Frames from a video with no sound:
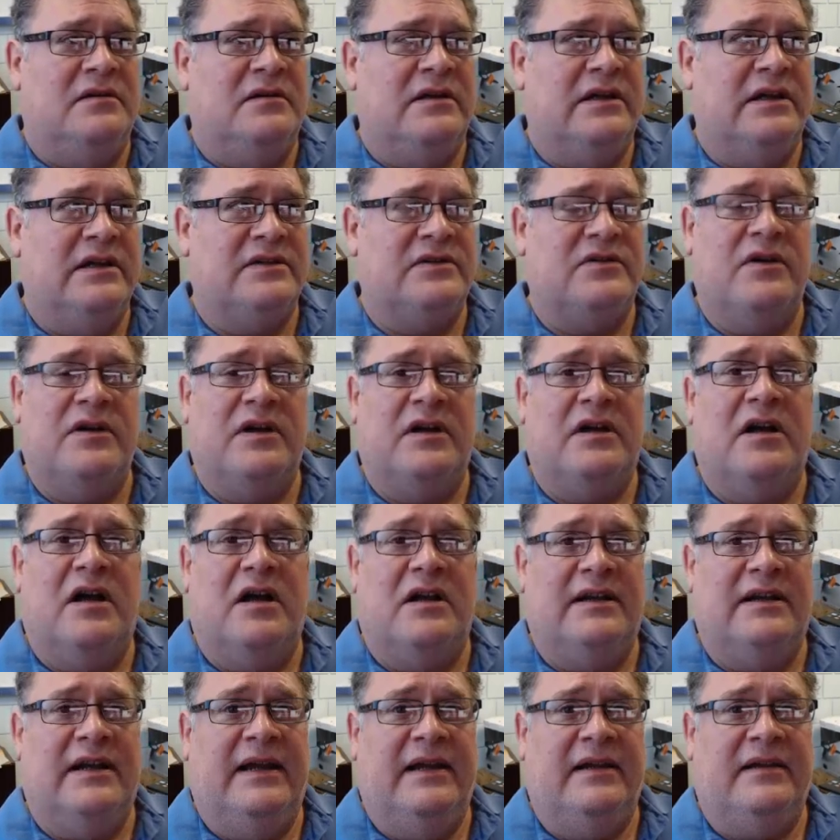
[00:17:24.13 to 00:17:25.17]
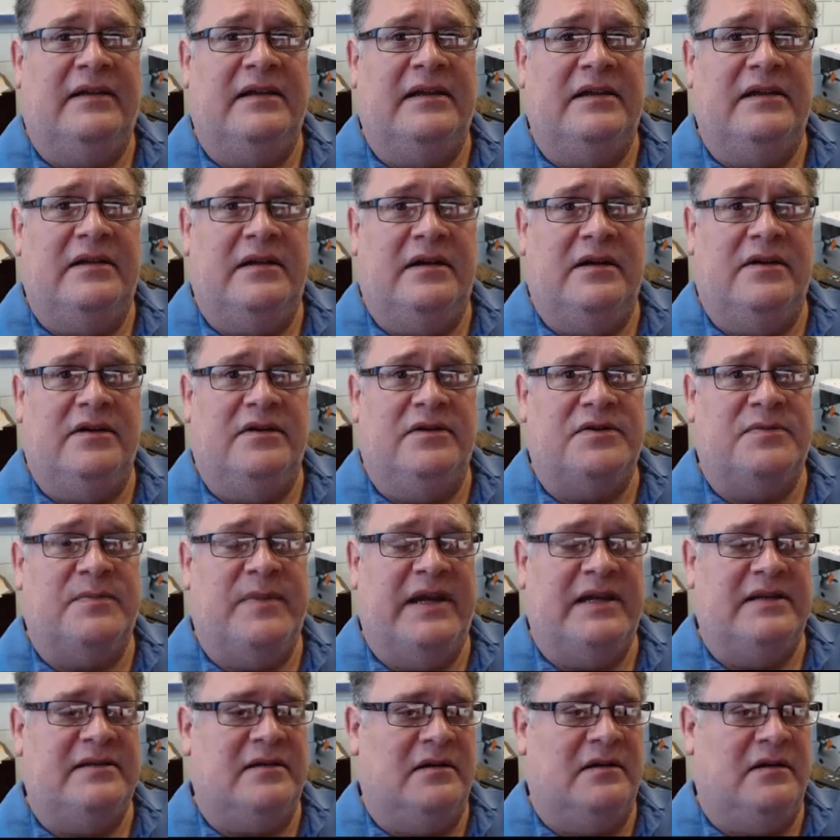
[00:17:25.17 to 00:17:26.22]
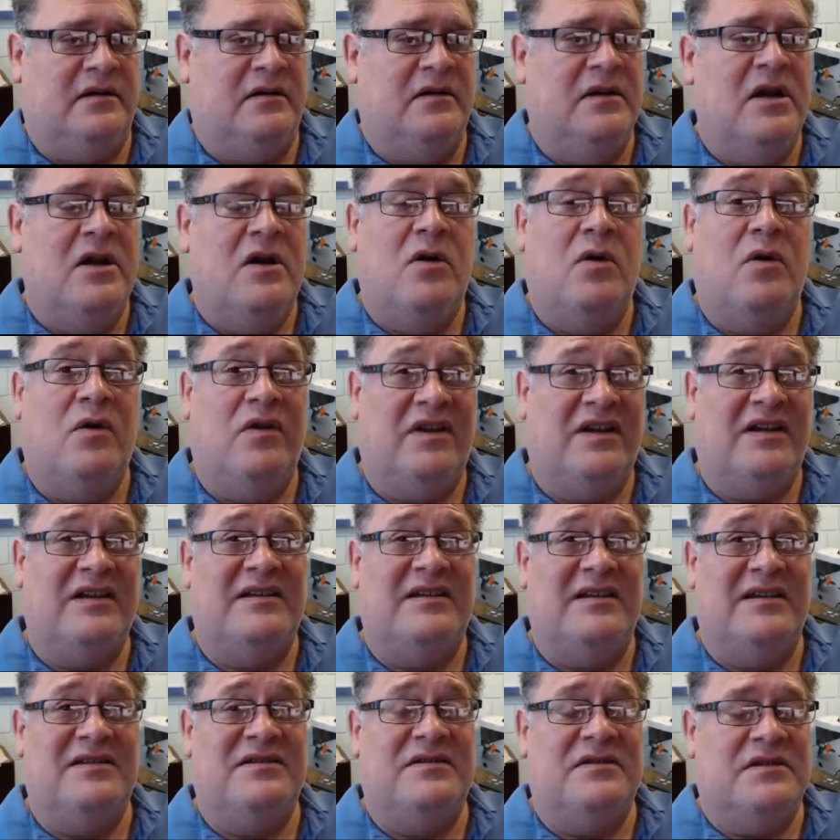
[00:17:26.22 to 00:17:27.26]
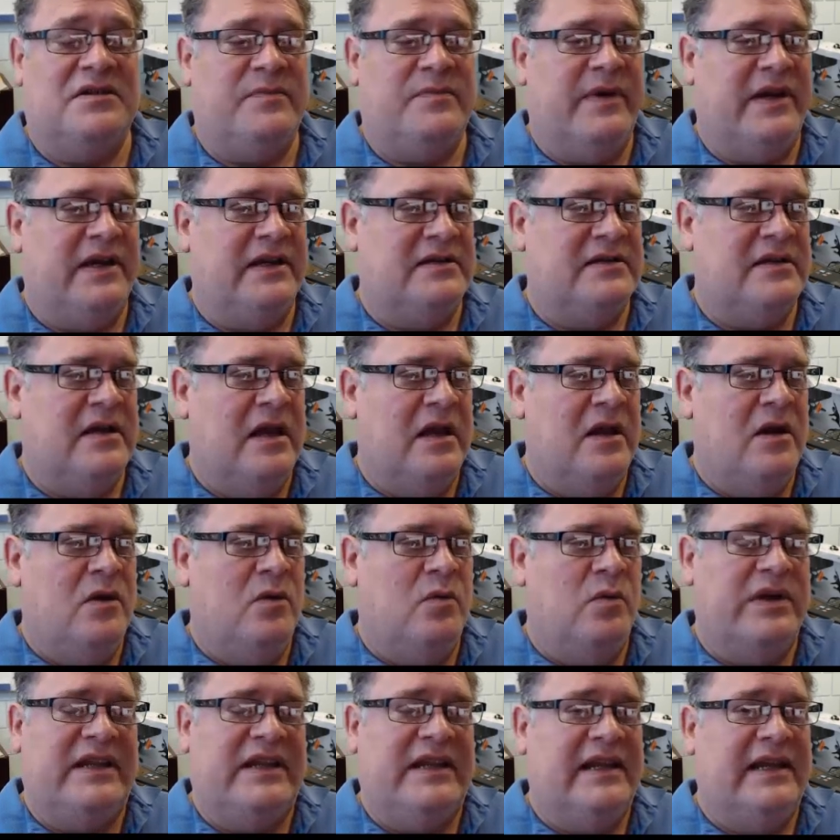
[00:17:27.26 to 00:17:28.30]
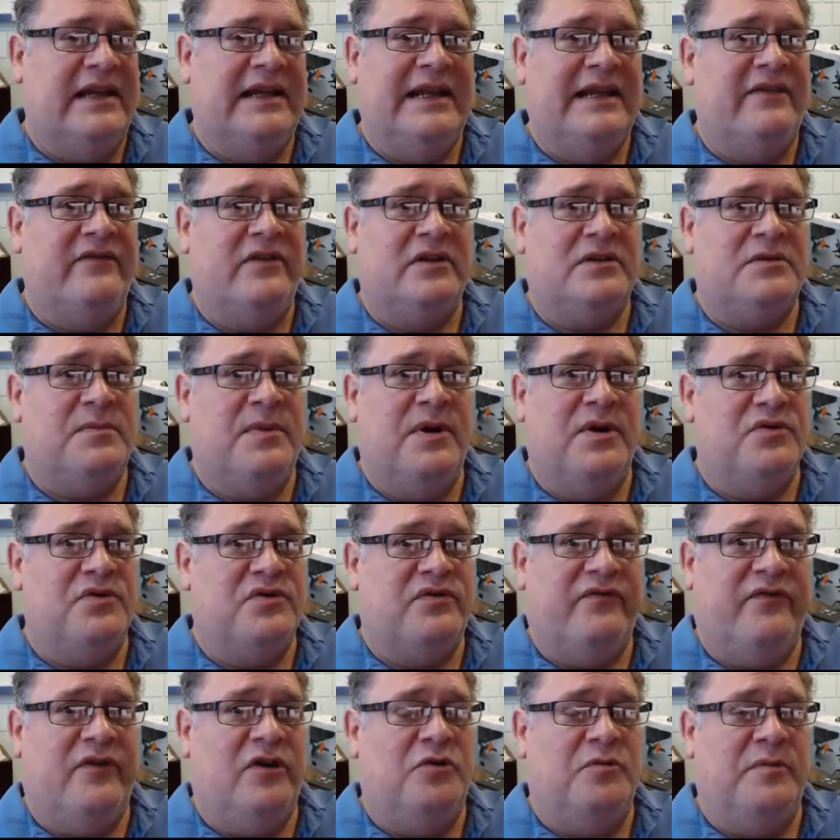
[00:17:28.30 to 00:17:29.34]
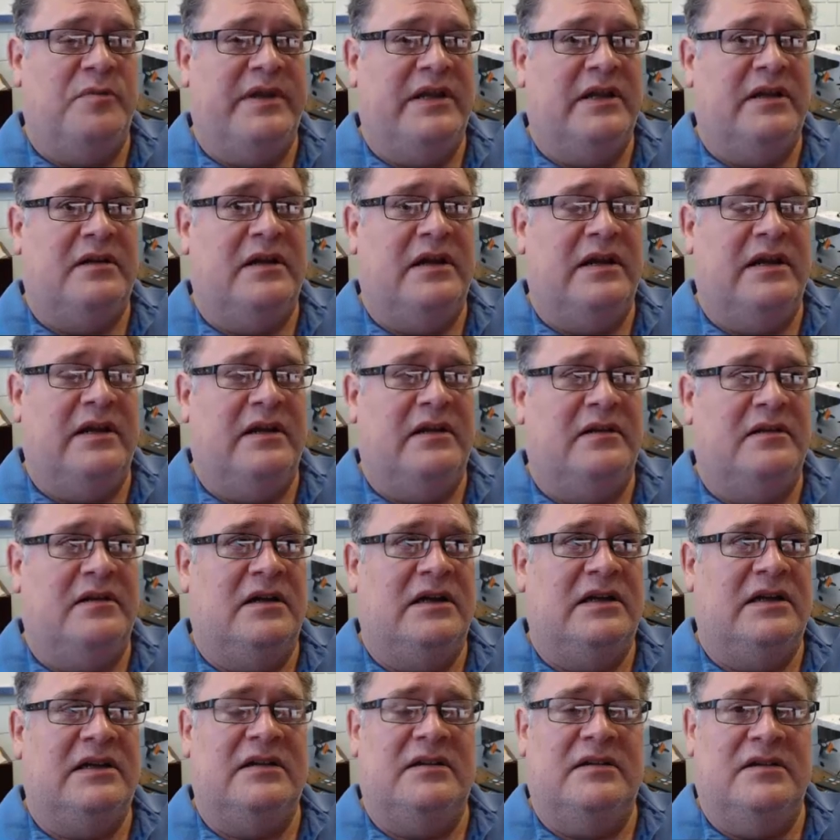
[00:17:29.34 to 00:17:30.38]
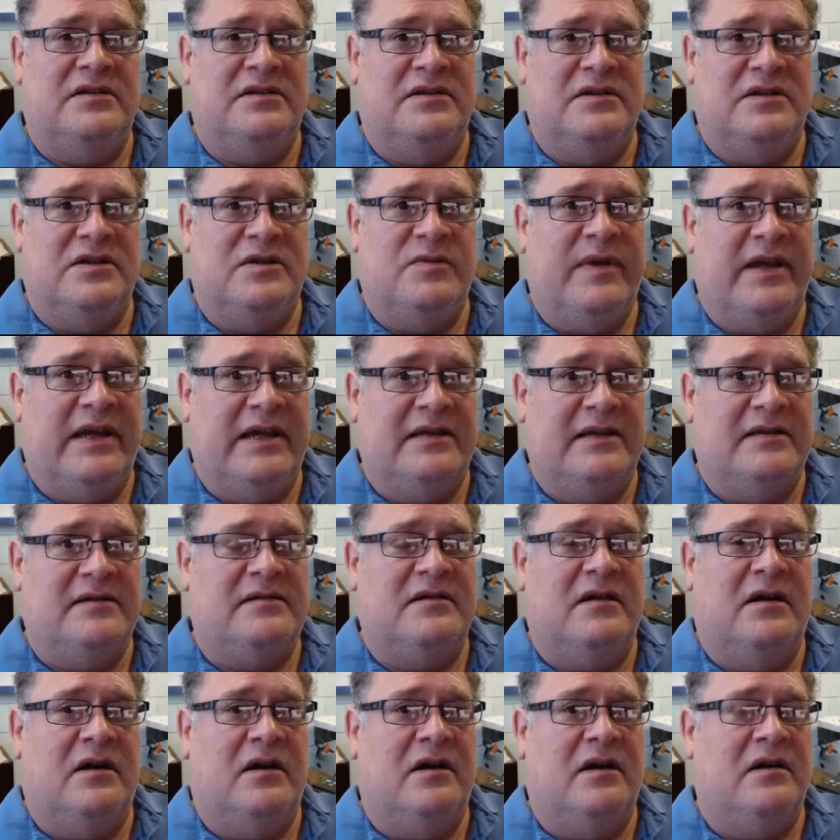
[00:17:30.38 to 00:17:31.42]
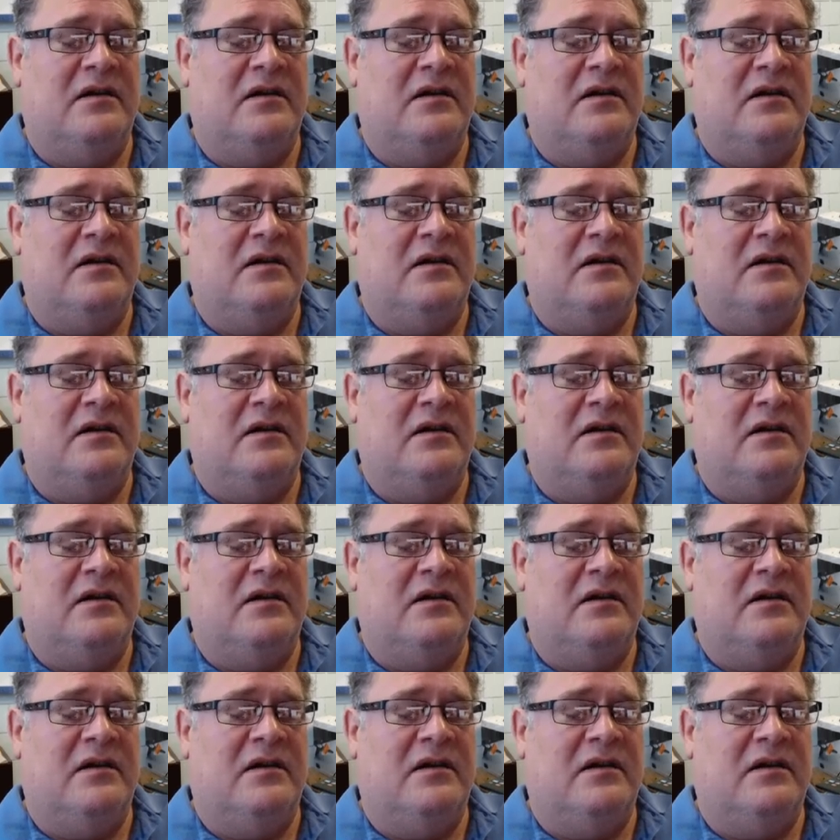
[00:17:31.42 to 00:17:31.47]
is going to contact the interior space at all, or the conditioned space. We can't have exposed foam in a conditioned space.